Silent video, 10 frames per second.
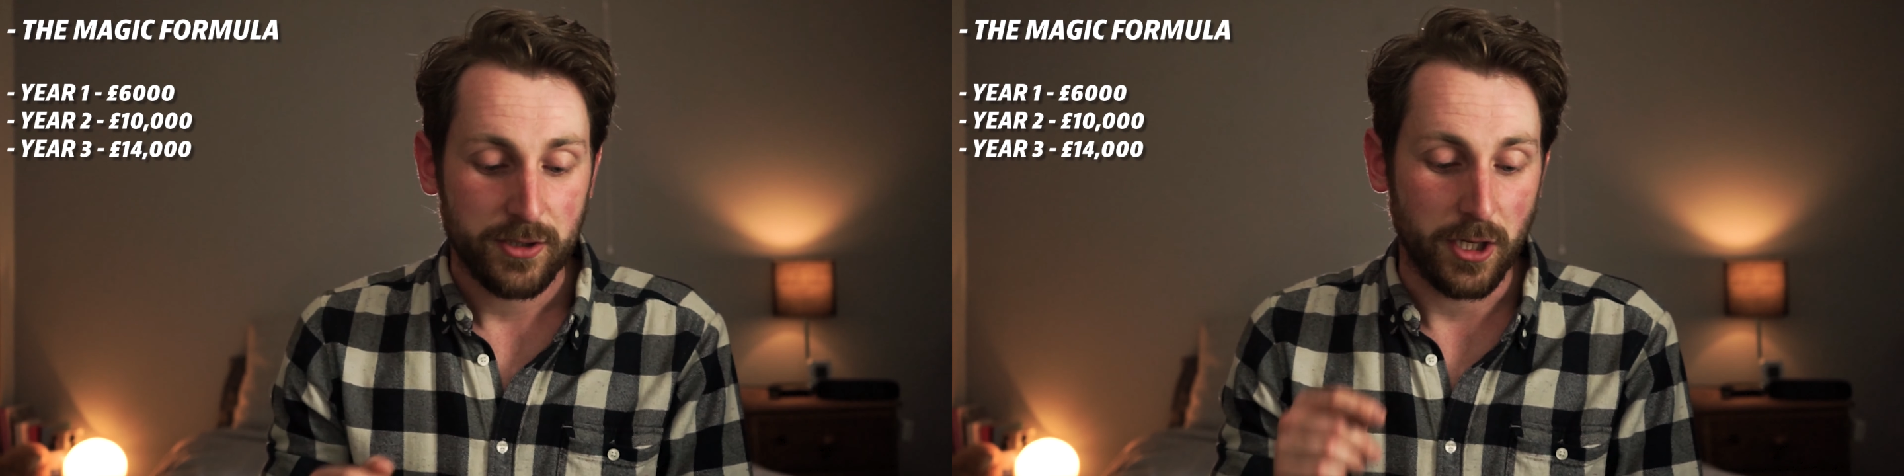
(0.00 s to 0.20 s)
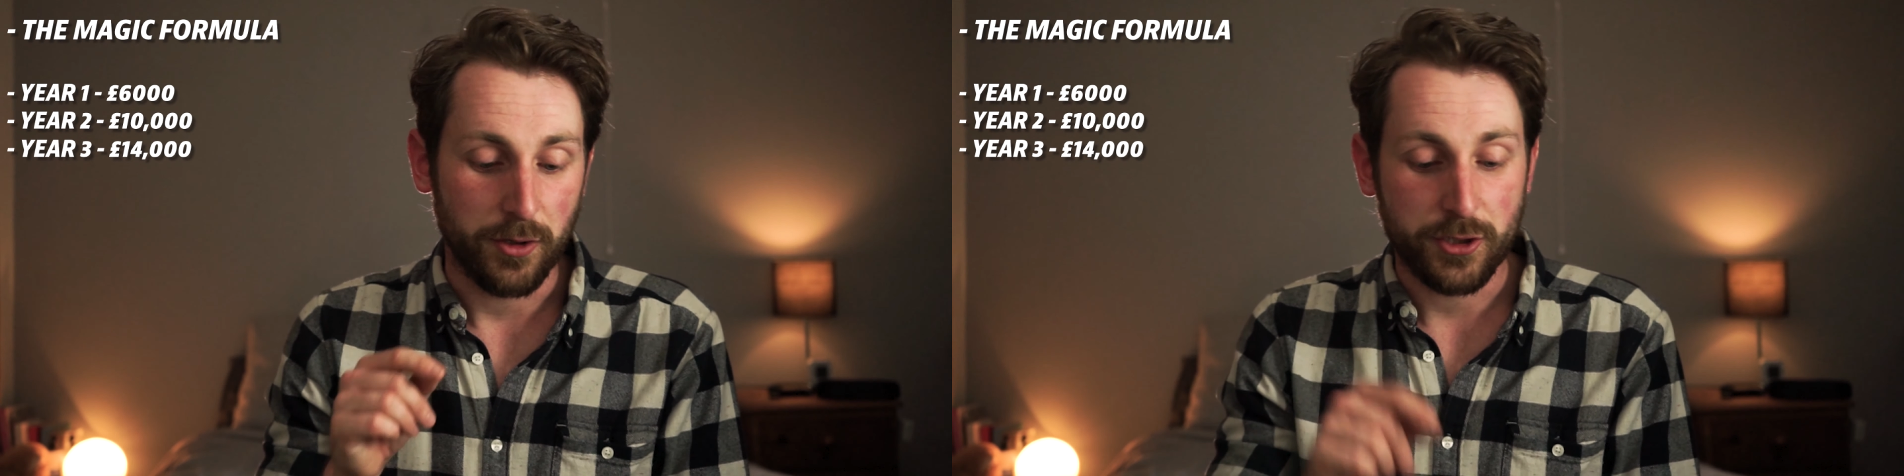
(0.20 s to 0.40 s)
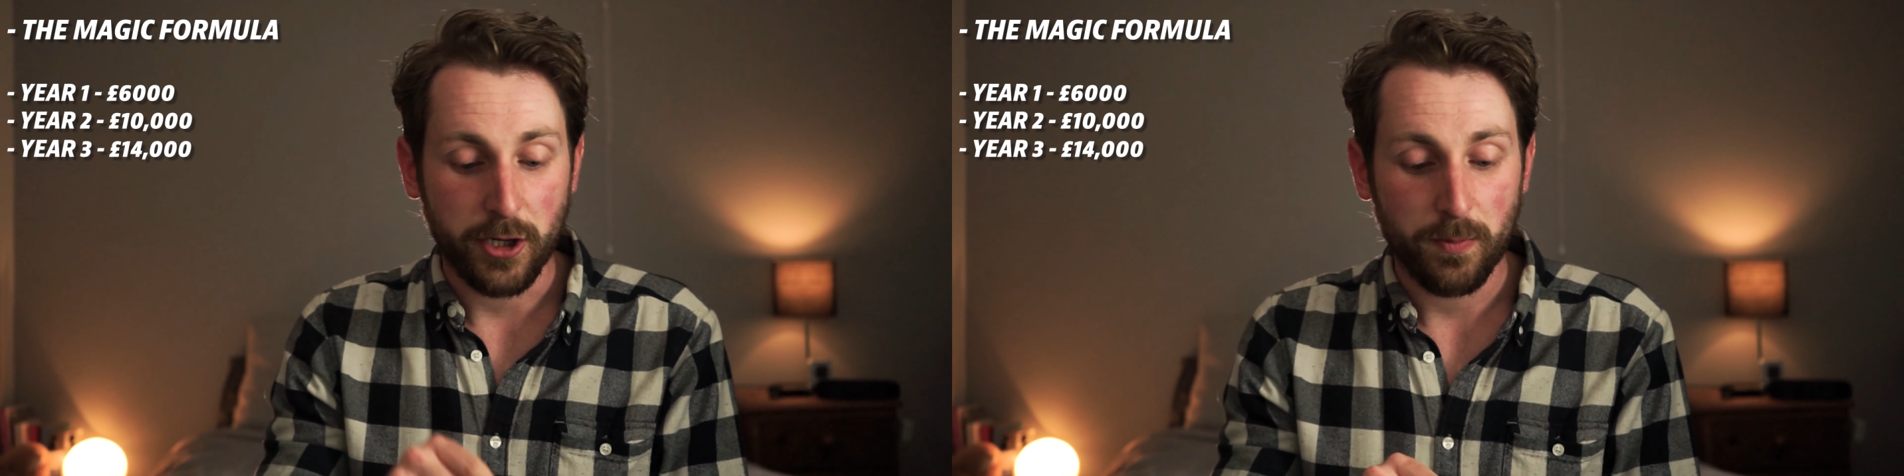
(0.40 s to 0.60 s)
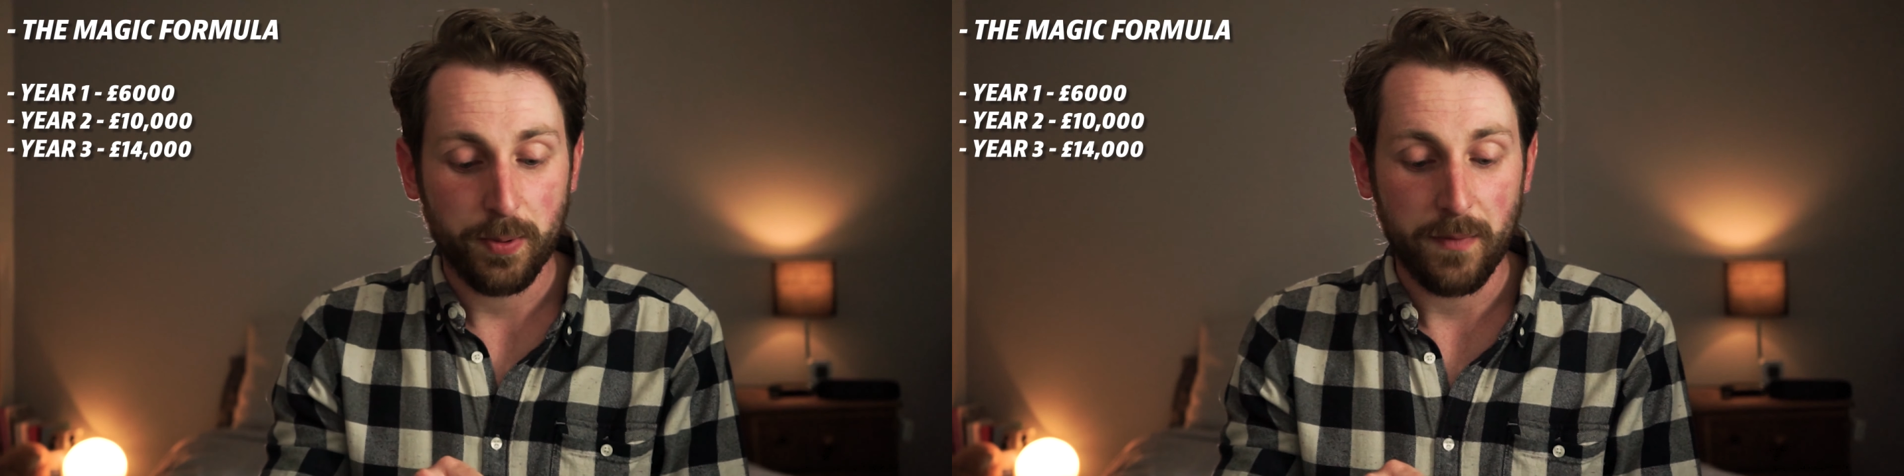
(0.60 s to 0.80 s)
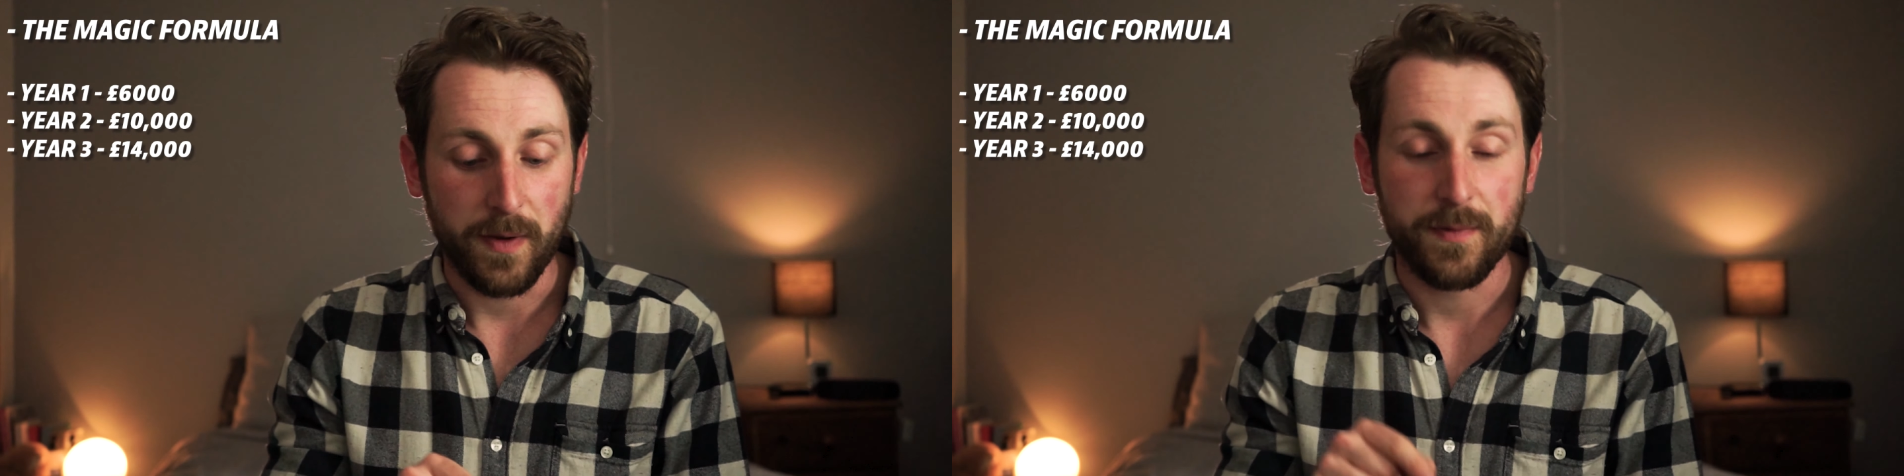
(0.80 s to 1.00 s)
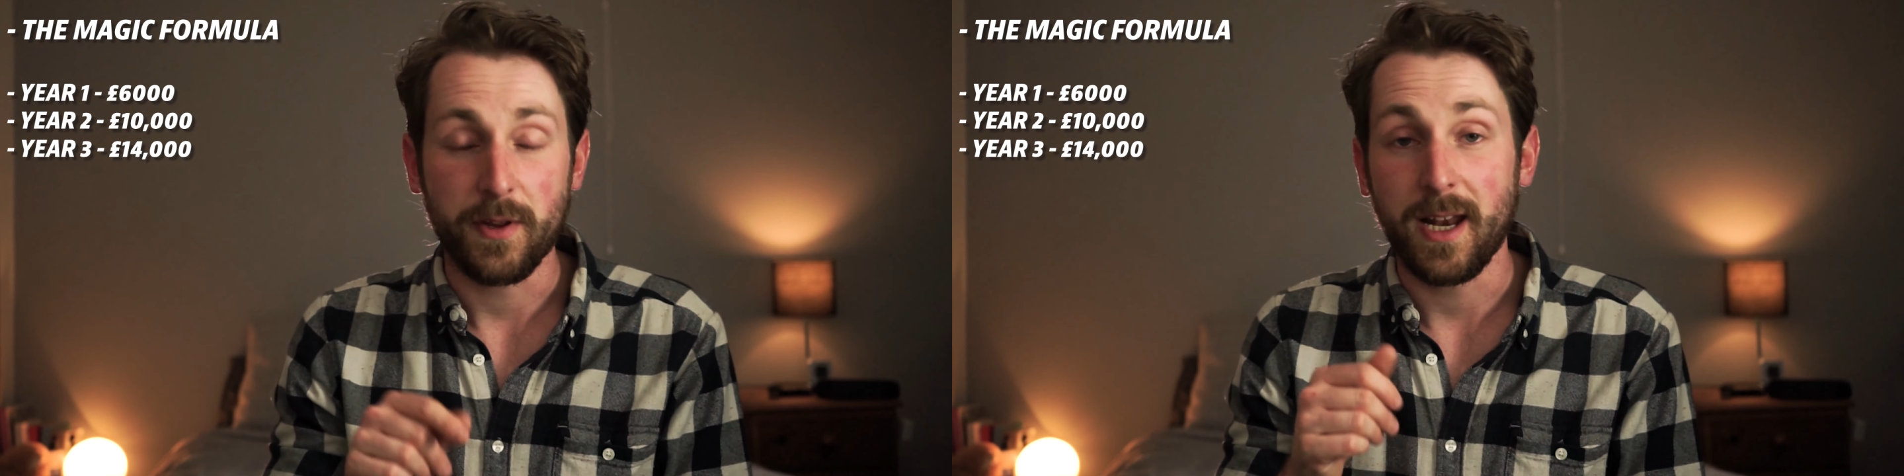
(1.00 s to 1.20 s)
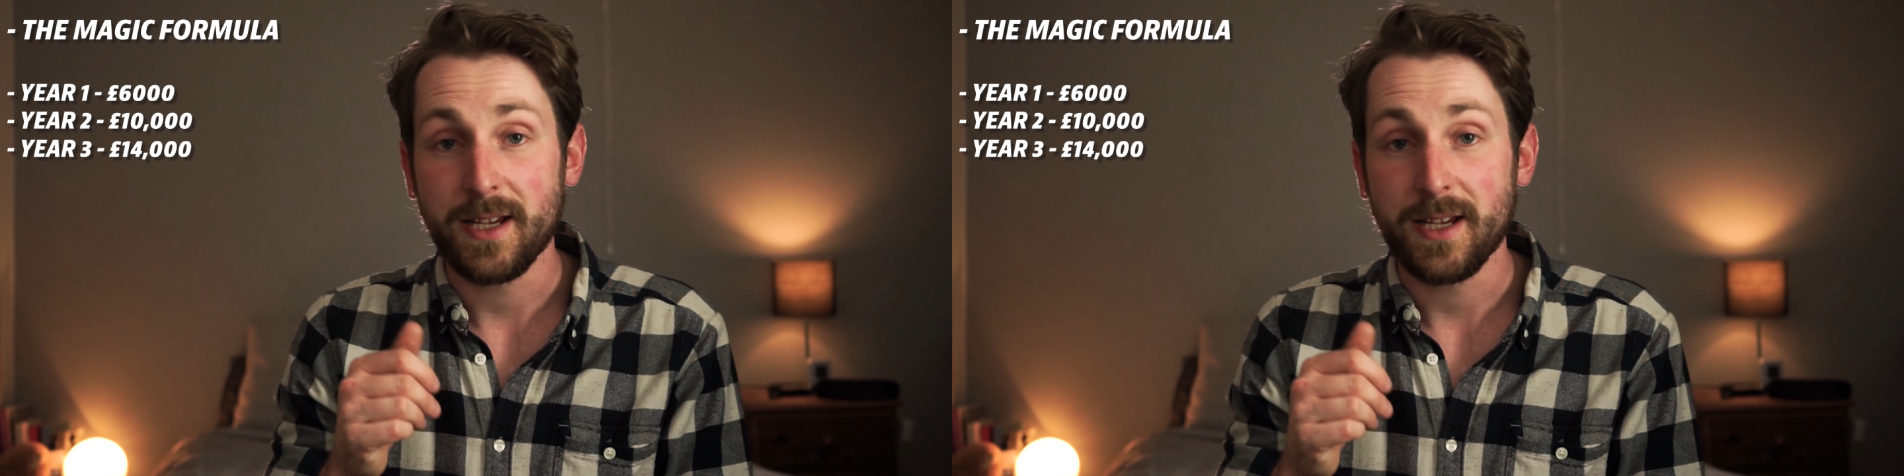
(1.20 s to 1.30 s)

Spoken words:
So the total profit for the